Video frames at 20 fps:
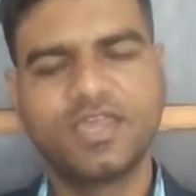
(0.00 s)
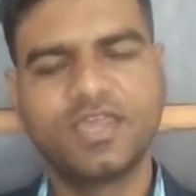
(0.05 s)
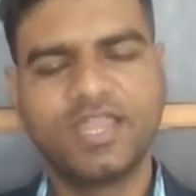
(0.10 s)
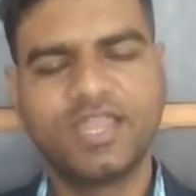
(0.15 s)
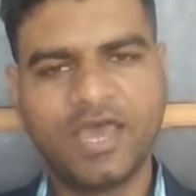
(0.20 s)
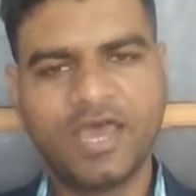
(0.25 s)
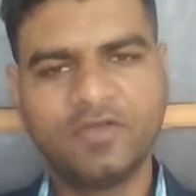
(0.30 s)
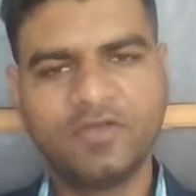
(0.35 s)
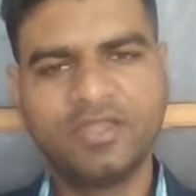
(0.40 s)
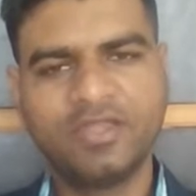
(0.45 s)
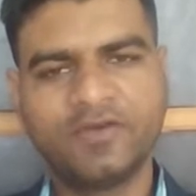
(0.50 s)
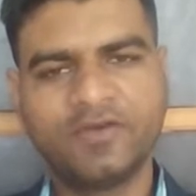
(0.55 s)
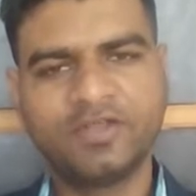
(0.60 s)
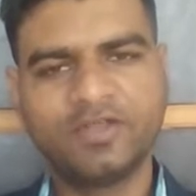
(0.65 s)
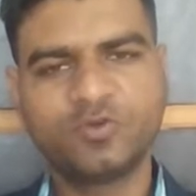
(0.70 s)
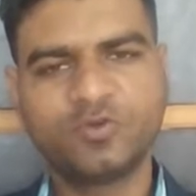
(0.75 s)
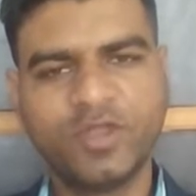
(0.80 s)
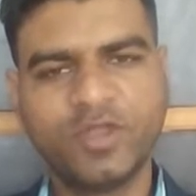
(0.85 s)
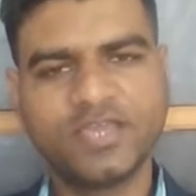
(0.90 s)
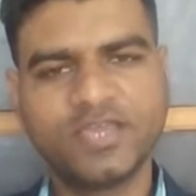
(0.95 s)
Now in our
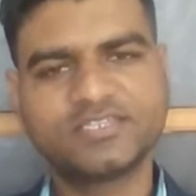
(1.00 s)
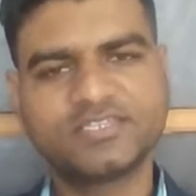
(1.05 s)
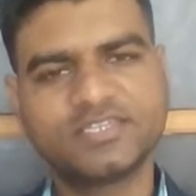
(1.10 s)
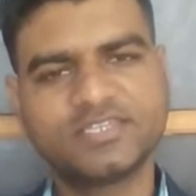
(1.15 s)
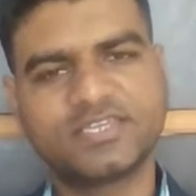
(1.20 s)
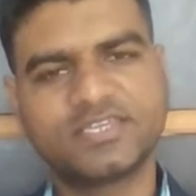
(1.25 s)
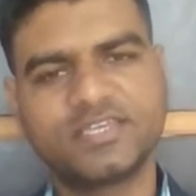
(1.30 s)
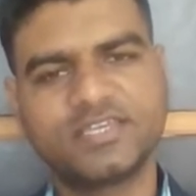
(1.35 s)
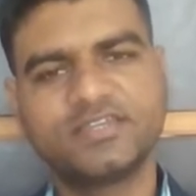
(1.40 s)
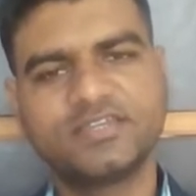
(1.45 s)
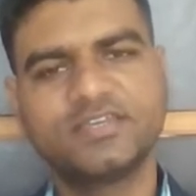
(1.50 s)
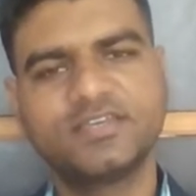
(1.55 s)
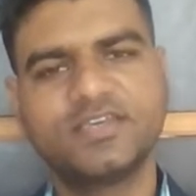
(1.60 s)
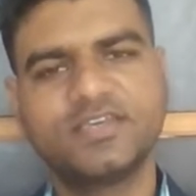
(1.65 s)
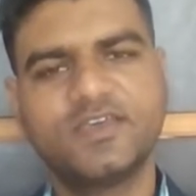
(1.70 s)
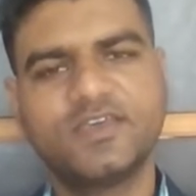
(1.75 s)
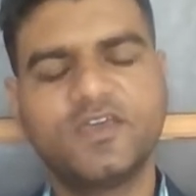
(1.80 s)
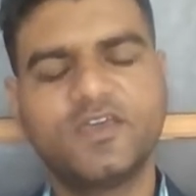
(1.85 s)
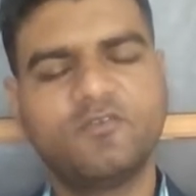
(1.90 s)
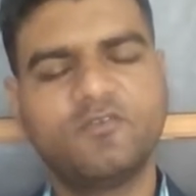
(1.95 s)
today's session,
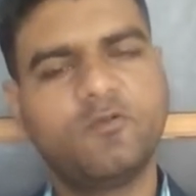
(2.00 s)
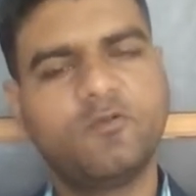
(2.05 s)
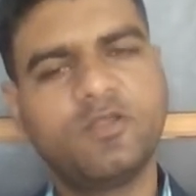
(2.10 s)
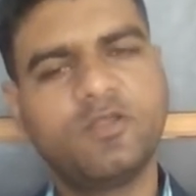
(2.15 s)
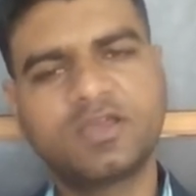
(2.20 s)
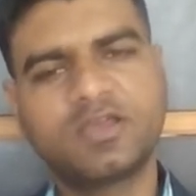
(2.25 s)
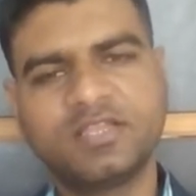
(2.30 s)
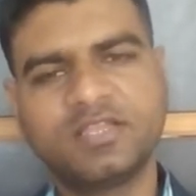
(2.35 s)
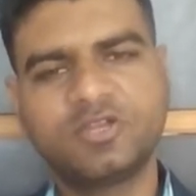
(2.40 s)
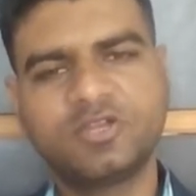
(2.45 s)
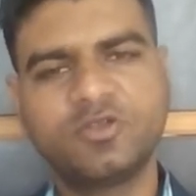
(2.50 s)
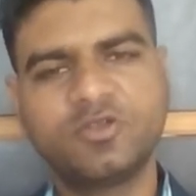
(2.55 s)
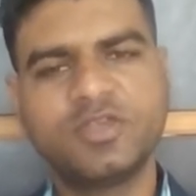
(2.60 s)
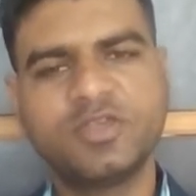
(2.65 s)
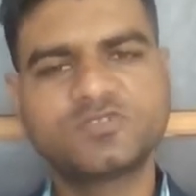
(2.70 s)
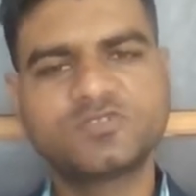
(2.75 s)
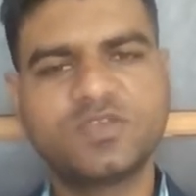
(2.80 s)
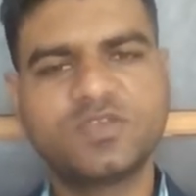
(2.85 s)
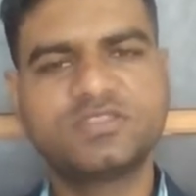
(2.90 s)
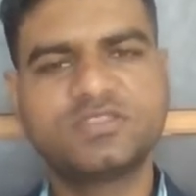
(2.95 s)
we will continue
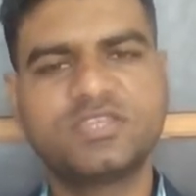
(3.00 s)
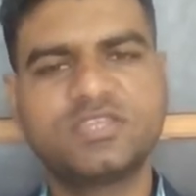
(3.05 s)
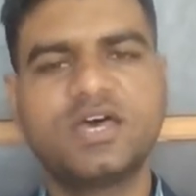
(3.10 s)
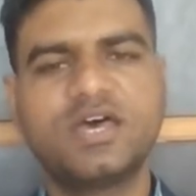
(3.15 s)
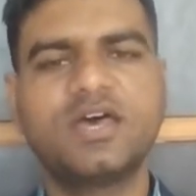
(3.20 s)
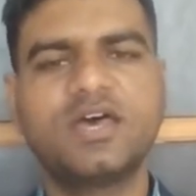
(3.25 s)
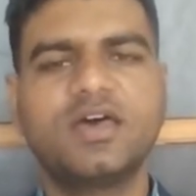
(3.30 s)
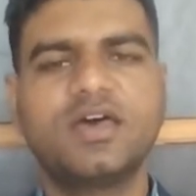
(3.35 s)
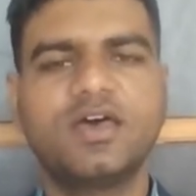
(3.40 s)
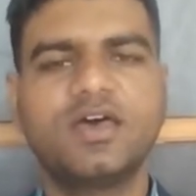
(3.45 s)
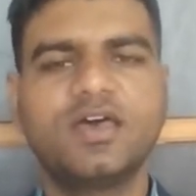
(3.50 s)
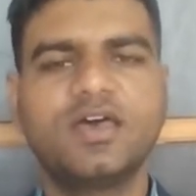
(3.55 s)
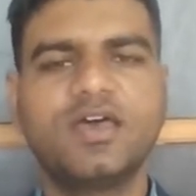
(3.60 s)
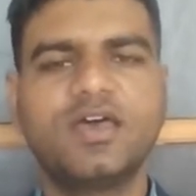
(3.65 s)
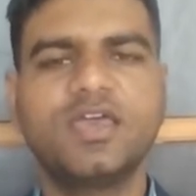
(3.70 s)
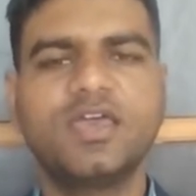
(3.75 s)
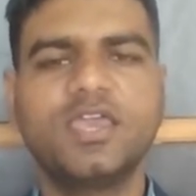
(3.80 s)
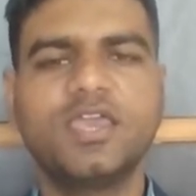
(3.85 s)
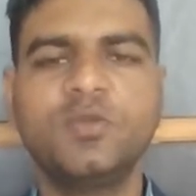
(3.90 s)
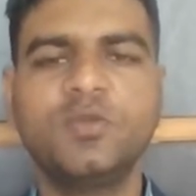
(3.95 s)
with the
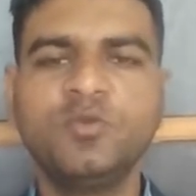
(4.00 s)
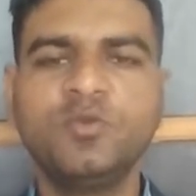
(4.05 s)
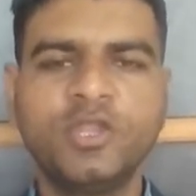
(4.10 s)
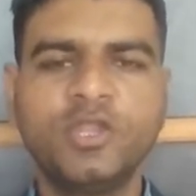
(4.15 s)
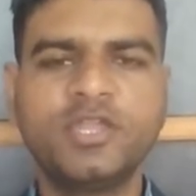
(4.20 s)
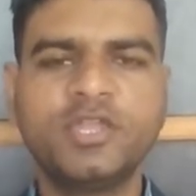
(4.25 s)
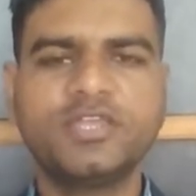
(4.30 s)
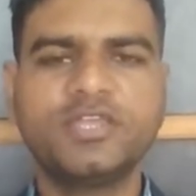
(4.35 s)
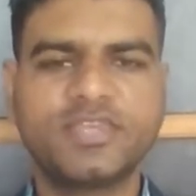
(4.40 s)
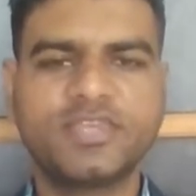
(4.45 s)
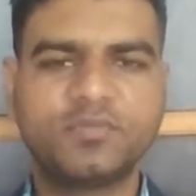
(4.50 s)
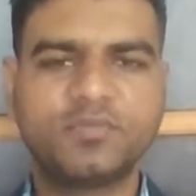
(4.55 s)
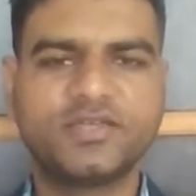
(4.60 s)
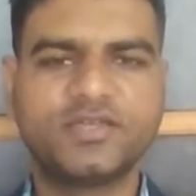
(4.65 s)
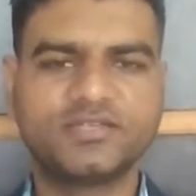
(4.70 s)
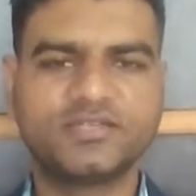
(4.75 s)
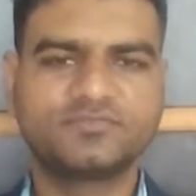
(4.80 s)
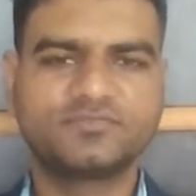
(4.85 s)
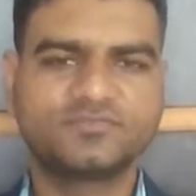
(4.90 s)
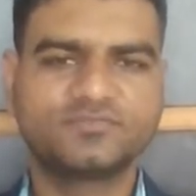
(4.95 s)
immunity
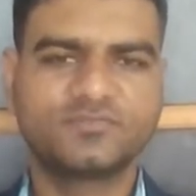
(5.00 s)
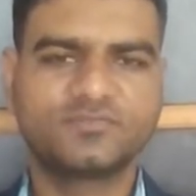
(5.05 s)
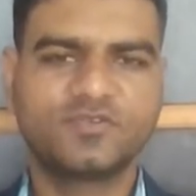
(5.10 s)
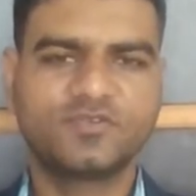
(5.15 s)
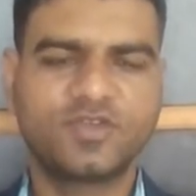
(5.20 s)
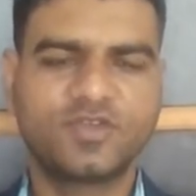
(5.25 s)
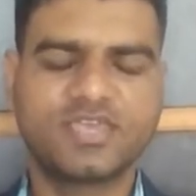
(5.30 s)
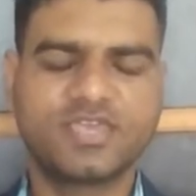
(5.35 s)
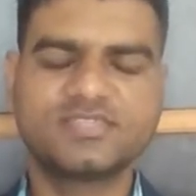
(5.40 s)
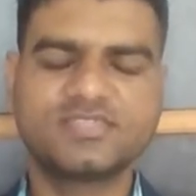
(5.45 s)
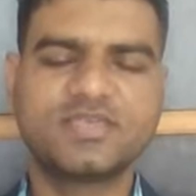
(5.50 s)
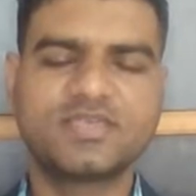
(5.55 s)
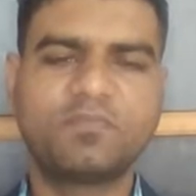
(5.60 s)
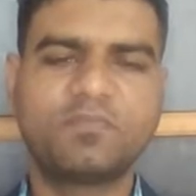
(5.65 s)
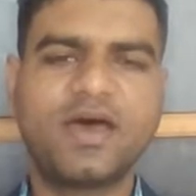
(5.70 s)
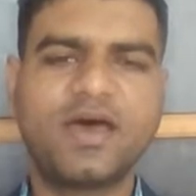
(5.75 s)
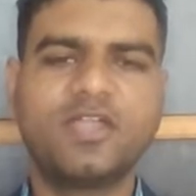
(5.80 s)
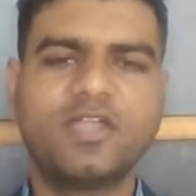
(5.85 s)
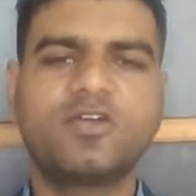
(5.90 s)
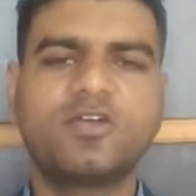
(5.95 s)
chapter. Okay, it's the
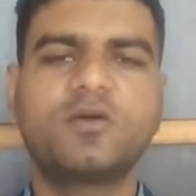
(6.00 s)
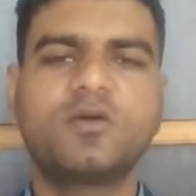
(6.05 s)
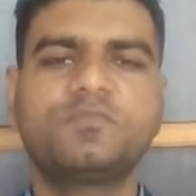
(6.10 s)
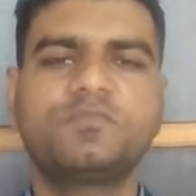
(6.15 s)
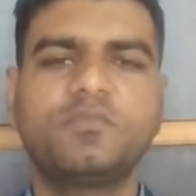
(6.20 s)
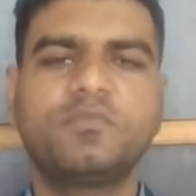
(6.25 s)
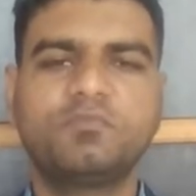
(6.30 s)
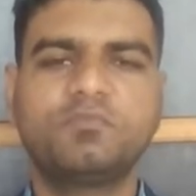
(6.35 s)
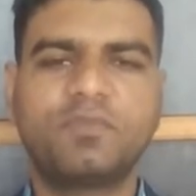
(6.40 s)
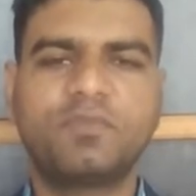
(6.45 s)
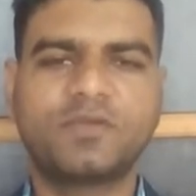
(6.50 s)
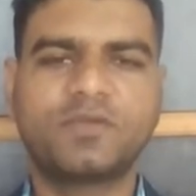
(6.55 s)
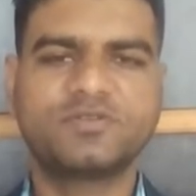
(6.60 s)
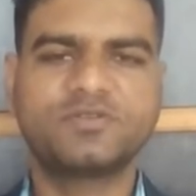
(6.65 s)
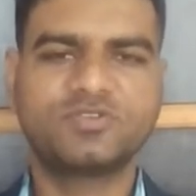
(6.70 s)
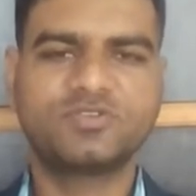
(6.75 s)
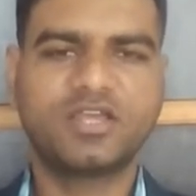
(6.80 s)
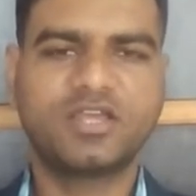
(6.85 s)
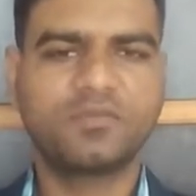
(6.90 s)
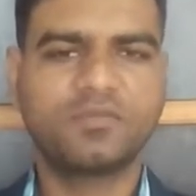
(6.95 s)
part of
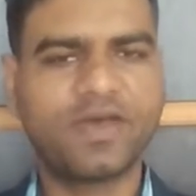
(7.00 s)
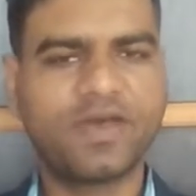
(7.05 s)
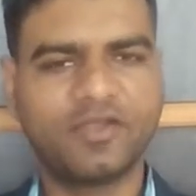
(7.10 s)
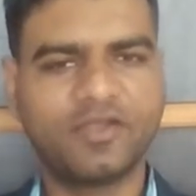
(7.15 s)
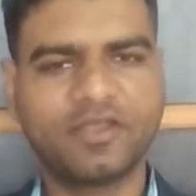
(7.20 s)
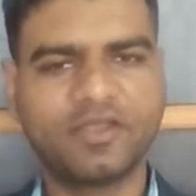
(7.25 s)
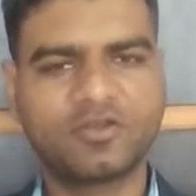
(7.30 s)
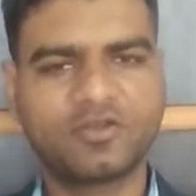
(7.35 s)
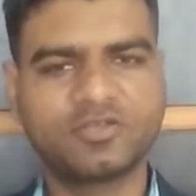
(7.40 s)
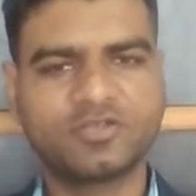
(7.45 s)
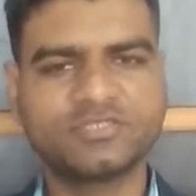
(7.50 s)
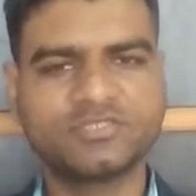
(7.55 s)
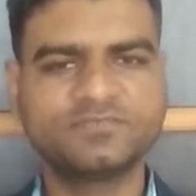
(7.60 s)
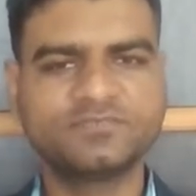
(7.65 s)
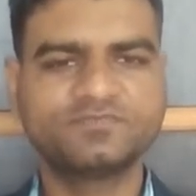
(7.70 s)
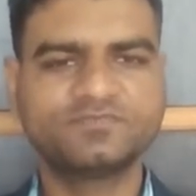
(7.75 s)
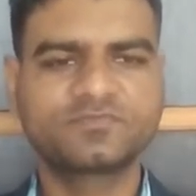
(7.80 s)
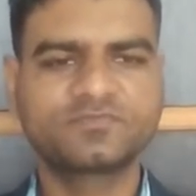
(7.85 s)
pharmaceutical biotechnology.